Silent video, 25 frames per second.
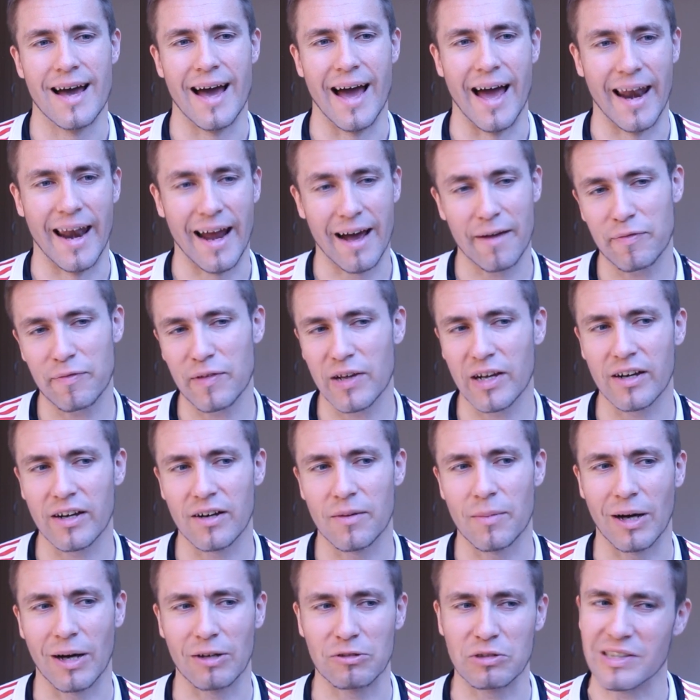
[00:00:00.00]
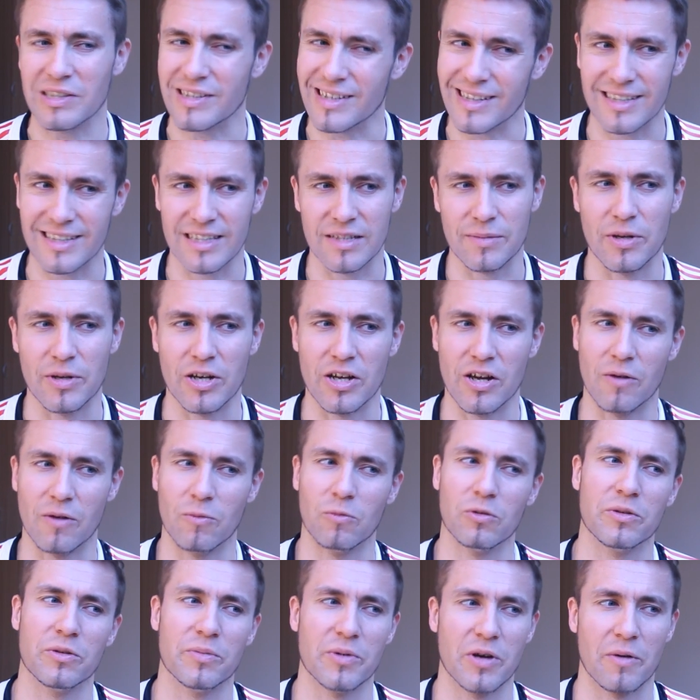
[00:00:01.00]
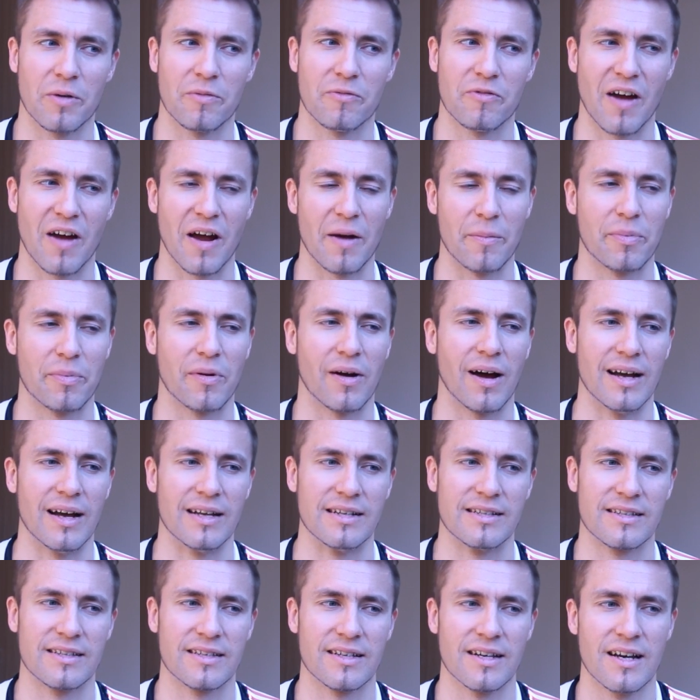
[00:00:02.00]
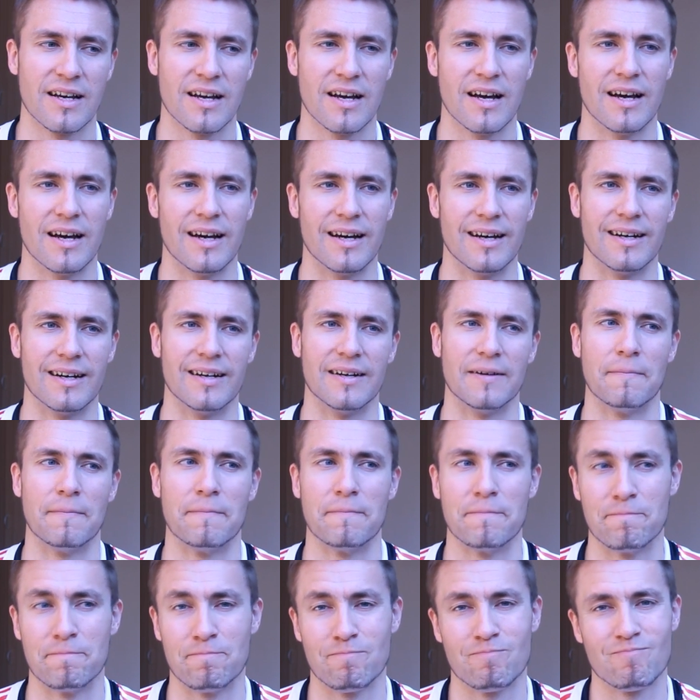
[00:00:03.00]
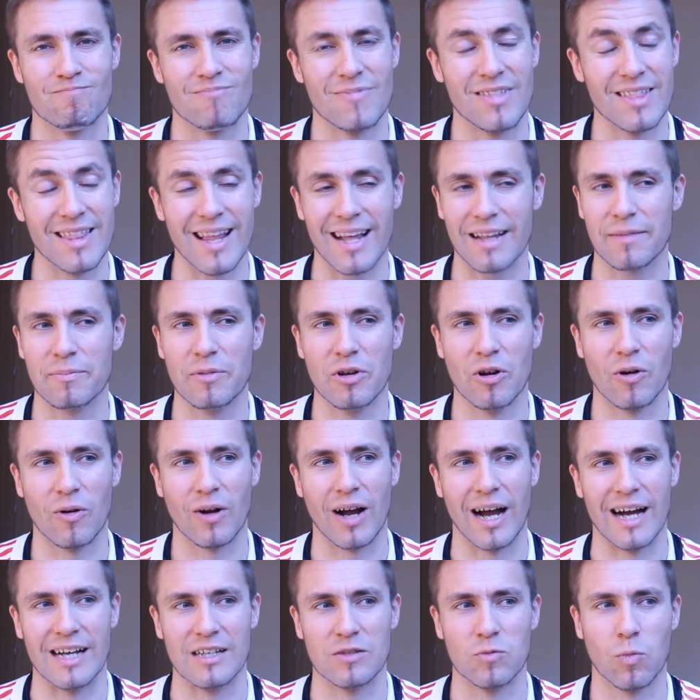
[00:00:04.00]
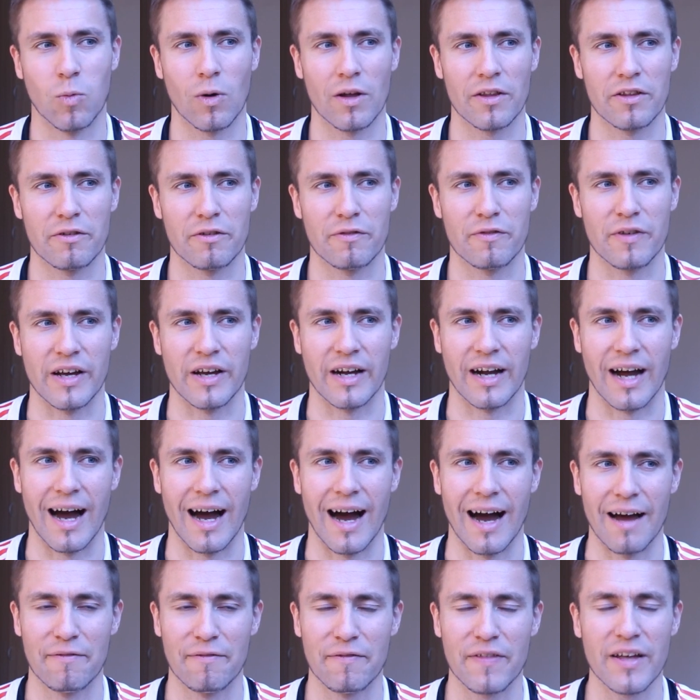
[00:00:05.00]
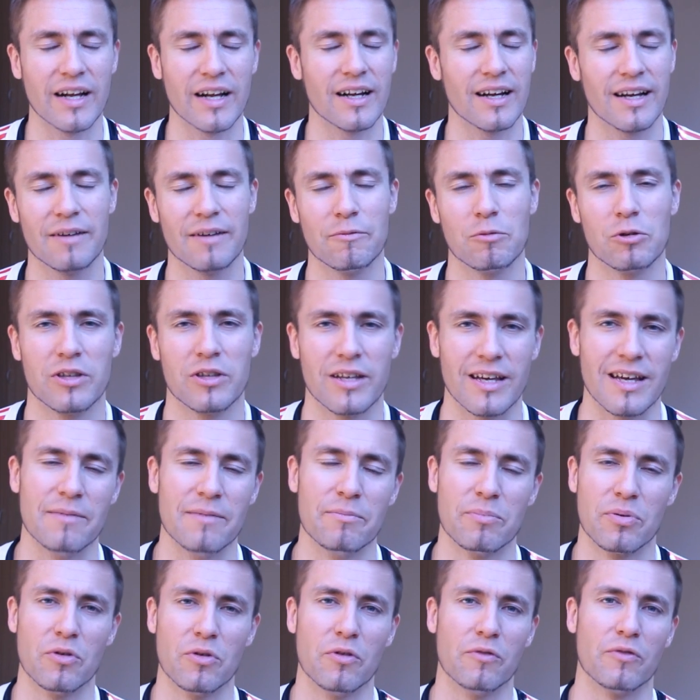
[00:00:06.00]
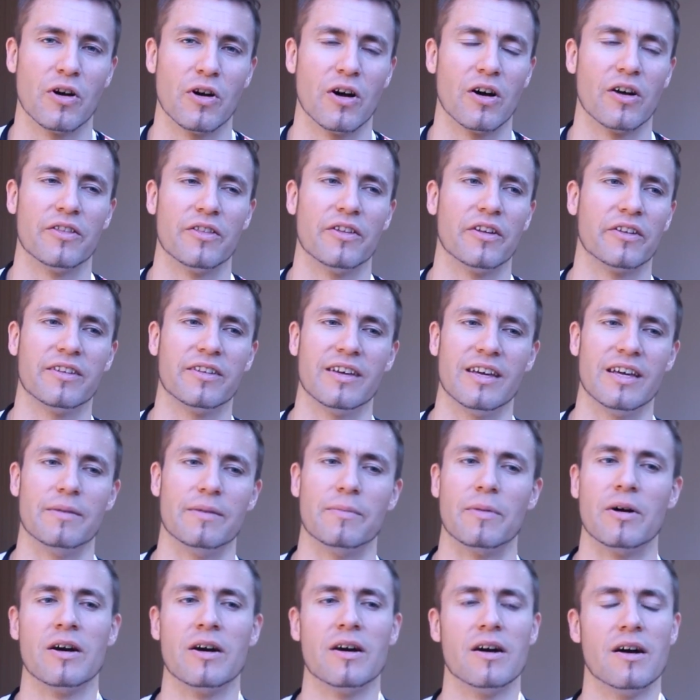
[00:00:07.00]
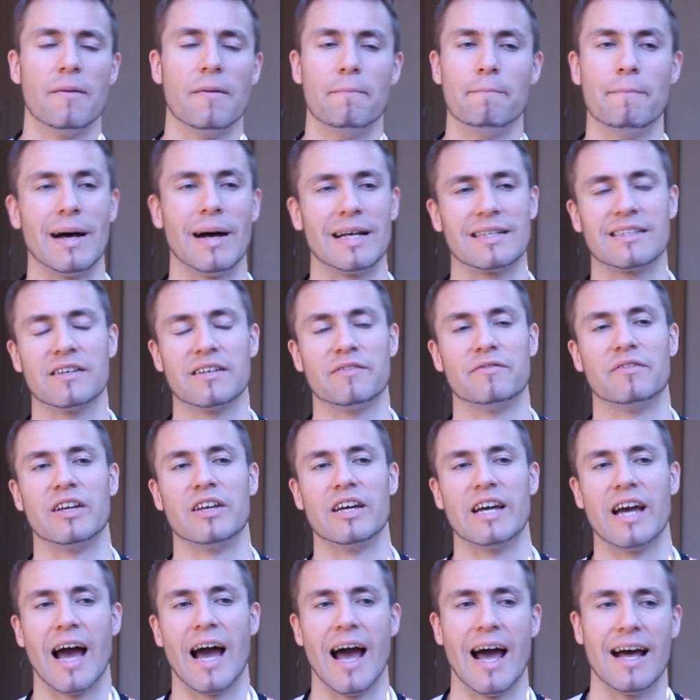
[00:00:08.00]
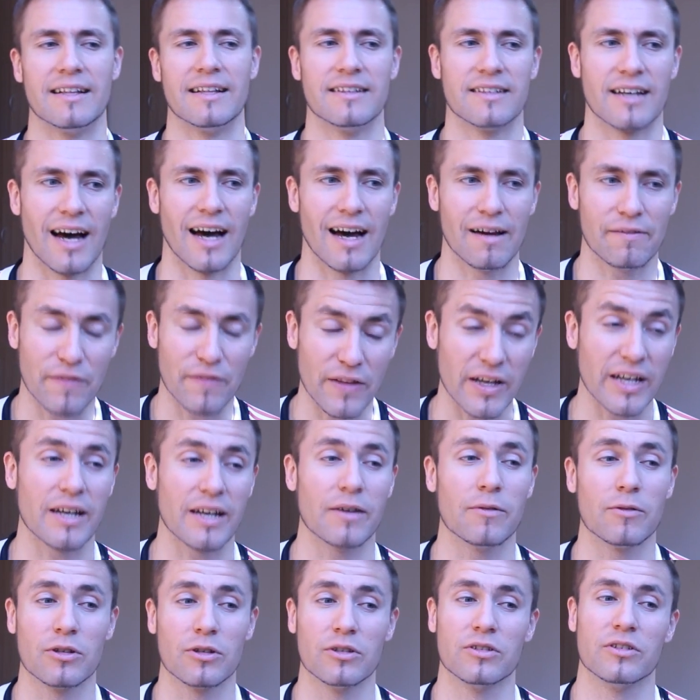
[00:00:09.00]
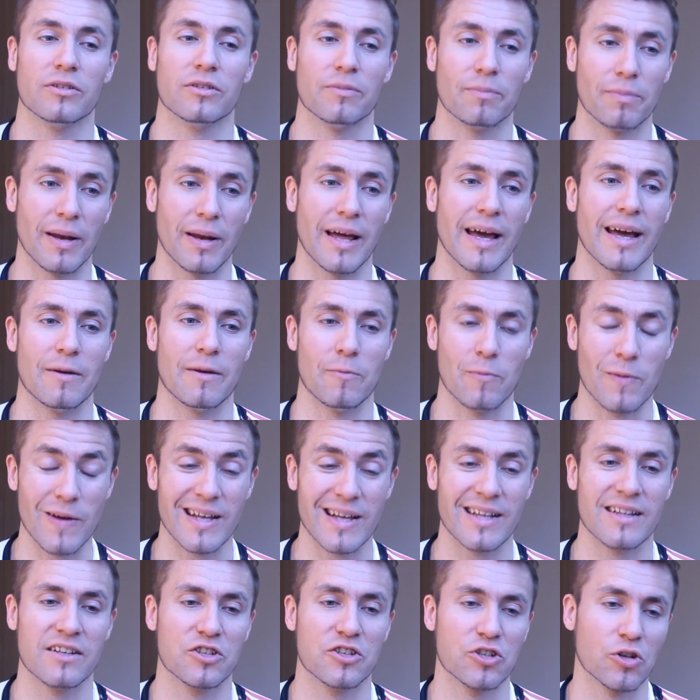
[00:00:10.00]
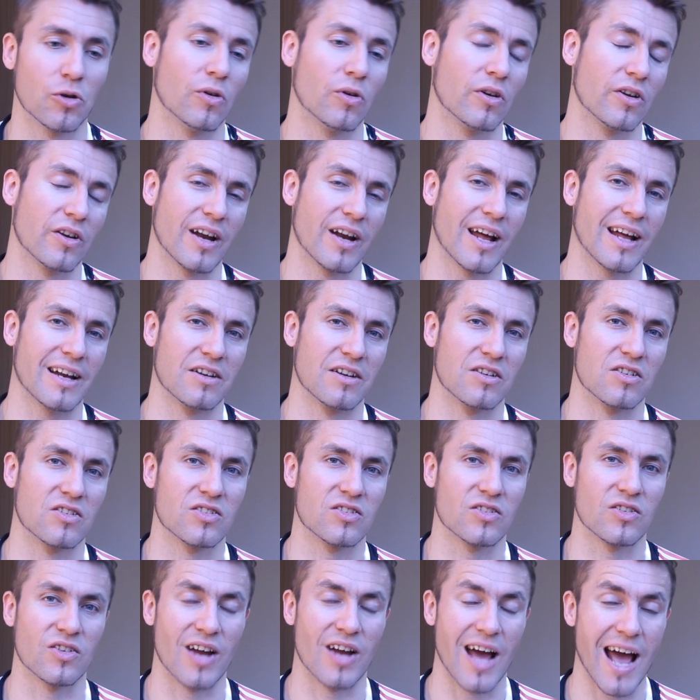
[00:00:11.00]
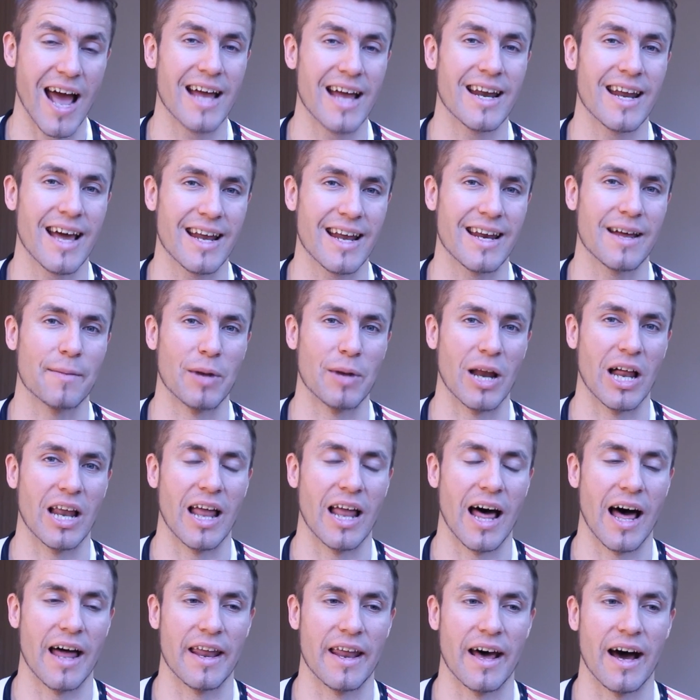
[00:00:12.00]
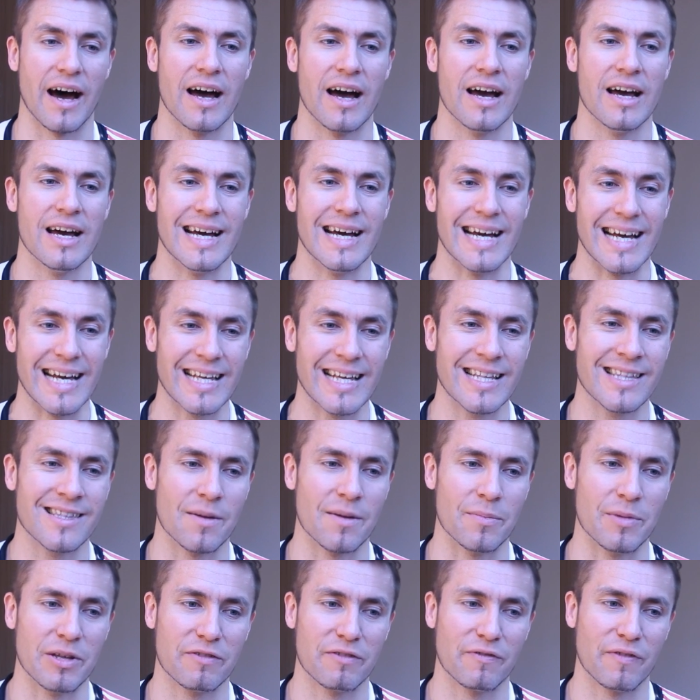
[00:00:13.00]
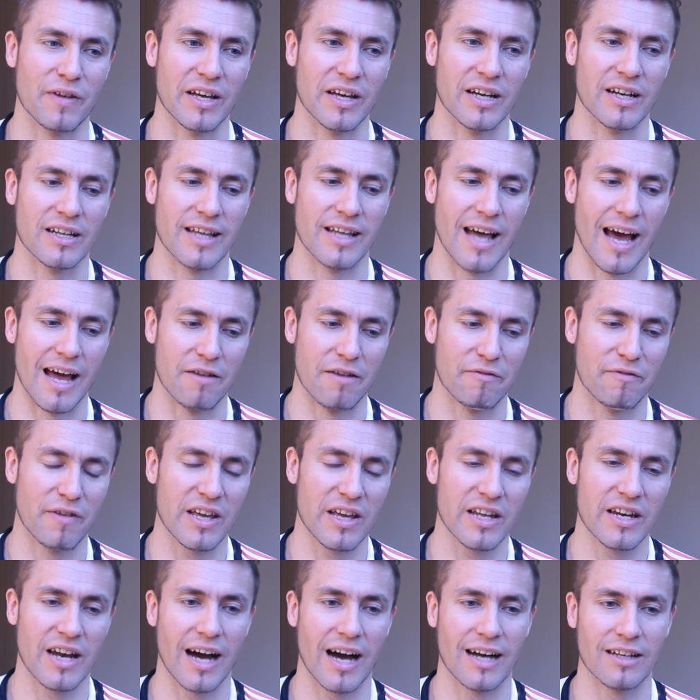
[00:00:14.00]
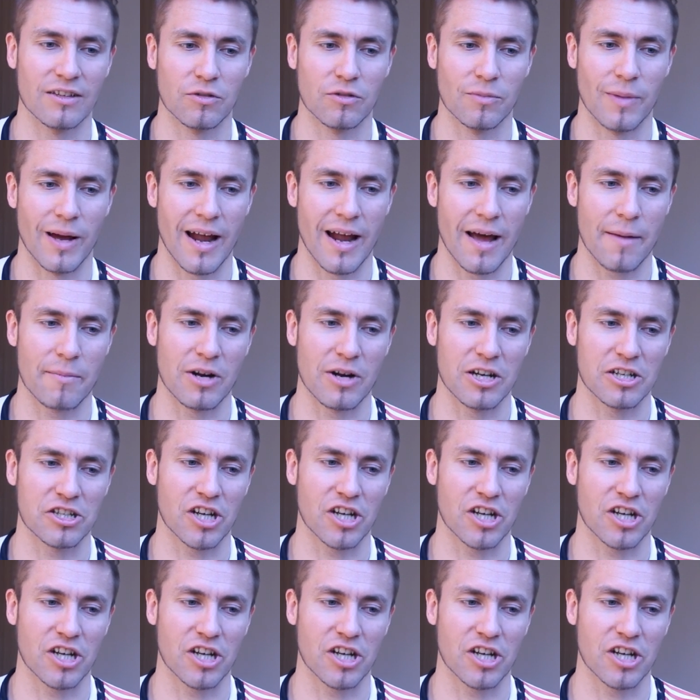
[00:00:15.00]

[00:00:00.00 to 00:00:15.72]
And I think about sixty million would be a fair price. Um, let me know, guys, what do you think? I think he would improve uh, the team massively, and I think he could play with Jordan Henderson and Adam Lallana in the midfield, and Wijnaldum and Emre